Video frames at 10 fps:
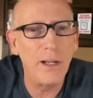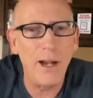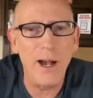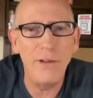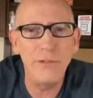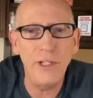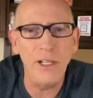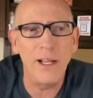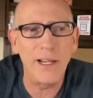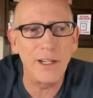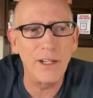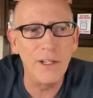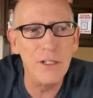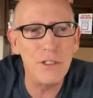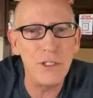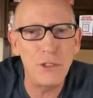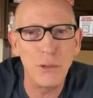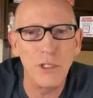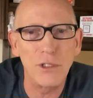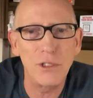I feel like she's
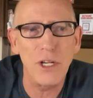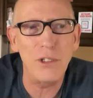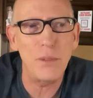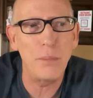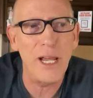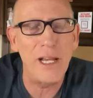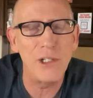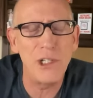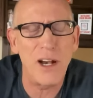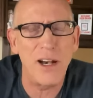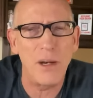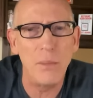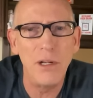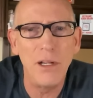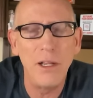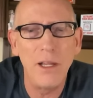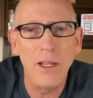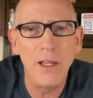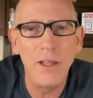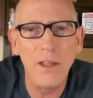doing such a bad job
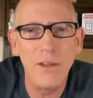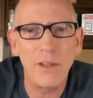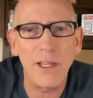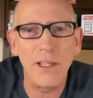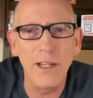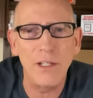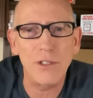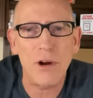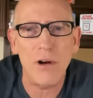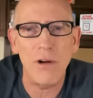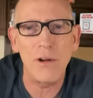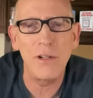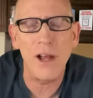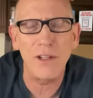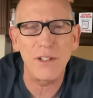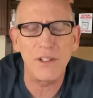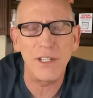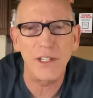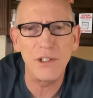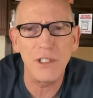that it's hard not to
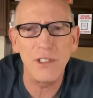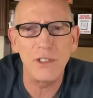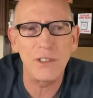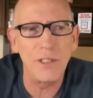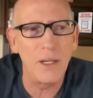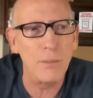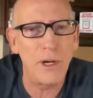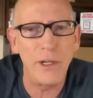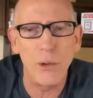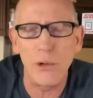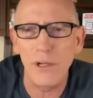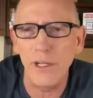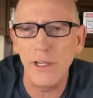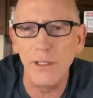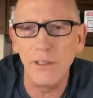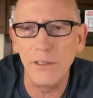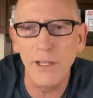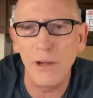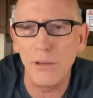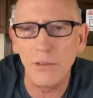think she's a minority, you
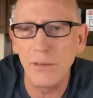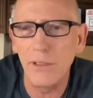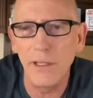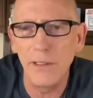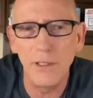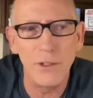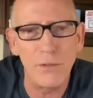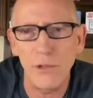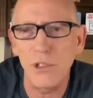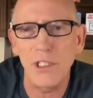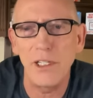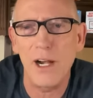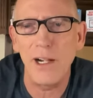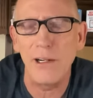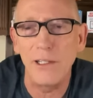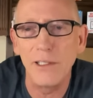know, diversity hire.